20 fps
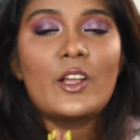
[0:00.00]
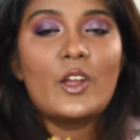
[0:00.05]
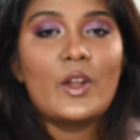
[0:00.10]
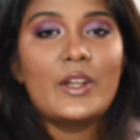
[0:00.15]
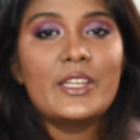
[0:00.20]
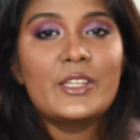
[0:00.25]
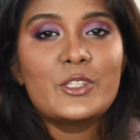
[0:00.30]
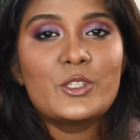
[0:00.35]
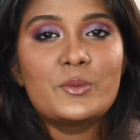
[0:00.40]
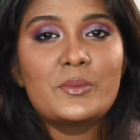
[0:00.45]

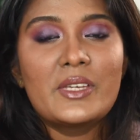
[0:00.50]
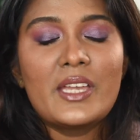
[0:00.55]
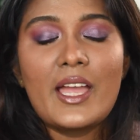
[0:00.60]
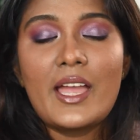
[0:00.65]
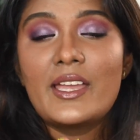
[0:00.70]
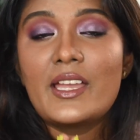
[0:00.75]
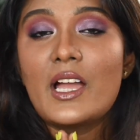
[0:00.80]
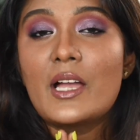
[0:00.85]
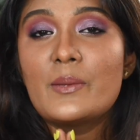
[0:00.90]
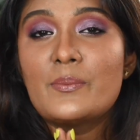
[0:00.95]
according to me
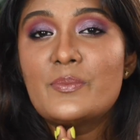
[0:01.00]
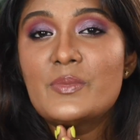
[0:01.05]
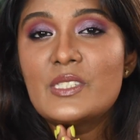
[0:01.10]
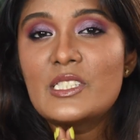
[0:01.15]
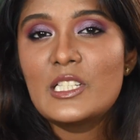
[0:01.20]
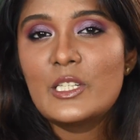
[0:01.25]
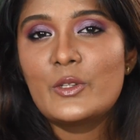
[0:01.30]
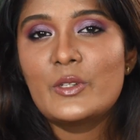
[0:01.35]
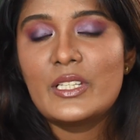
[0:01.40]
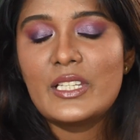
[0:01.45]
i
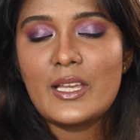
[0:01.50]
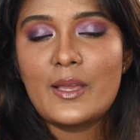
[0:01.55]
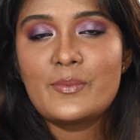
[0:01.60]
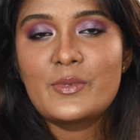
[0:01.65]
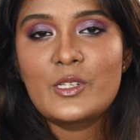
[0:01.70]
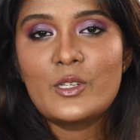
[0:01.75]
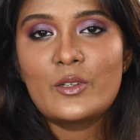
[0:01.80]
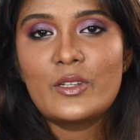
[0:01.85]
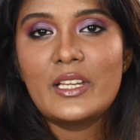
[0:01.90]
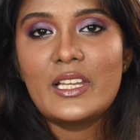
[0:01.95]
absolutely
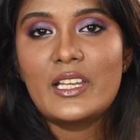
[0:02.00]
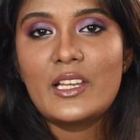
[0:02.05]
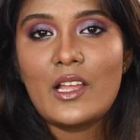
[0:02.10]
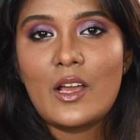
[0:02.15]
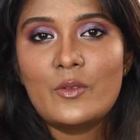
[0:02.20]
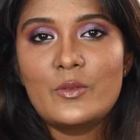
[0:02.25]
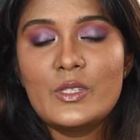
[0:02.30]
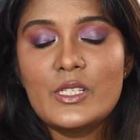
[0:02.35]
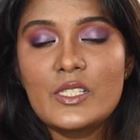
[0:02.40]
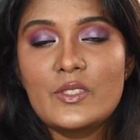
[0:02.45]
absolutely
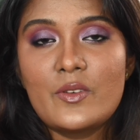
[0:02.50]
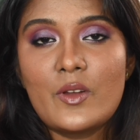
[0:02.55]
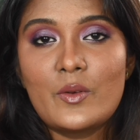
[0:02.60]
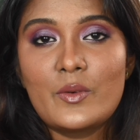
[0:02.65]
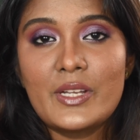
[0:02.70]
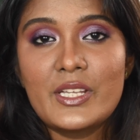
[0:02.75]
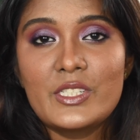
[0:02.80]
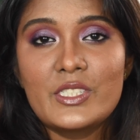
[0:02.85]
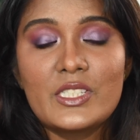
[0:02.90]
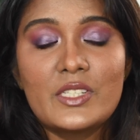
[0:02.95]
love this
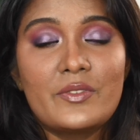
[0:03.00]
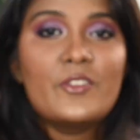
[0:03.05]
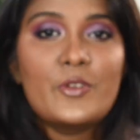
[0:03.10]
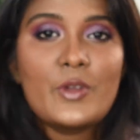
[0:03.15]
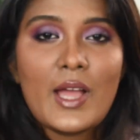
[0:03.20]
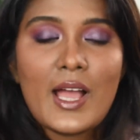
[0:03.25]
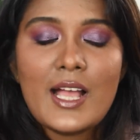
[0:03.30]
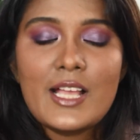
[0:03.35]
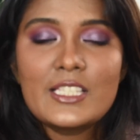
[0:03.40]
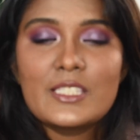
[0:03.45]
foundation if
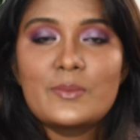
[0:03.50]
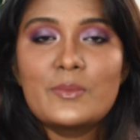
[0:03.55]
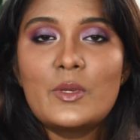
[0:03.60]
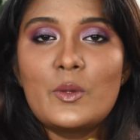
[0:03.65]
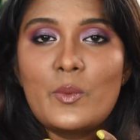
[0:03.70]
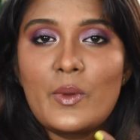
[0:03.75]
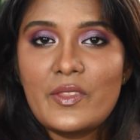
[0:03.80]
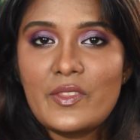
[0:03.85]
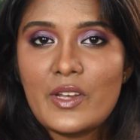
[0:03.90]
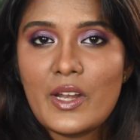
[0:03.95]
you ask
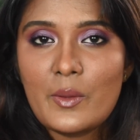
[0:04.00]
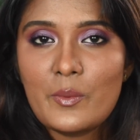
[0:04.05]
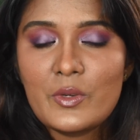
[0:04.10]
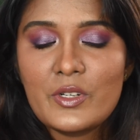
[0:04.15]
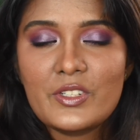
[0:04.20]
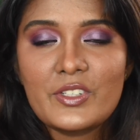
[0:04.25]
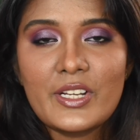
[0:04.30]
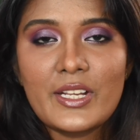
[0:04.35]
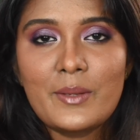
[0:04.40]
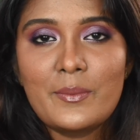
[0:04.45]
me whether i
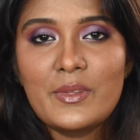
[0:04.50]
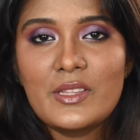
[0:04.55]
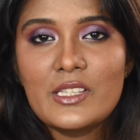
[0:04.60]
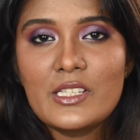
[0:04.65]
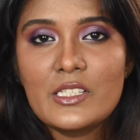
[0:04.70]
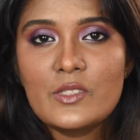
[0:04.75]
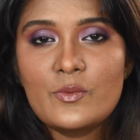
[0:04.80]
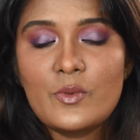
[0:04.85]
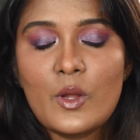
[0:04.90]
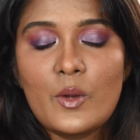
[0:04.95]
would recommend
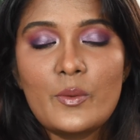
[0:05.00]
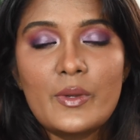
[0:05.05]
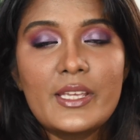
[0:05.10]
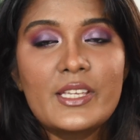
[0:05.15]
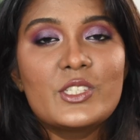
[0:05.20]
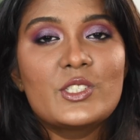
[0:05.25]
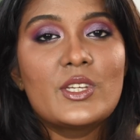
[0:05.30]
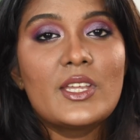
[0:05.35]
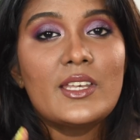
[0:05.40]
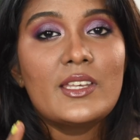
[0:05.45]
this
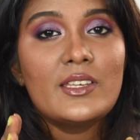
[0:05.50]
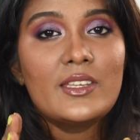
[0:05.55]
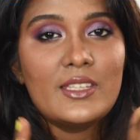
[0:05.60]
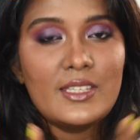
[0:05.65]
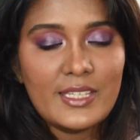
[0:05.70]
foundation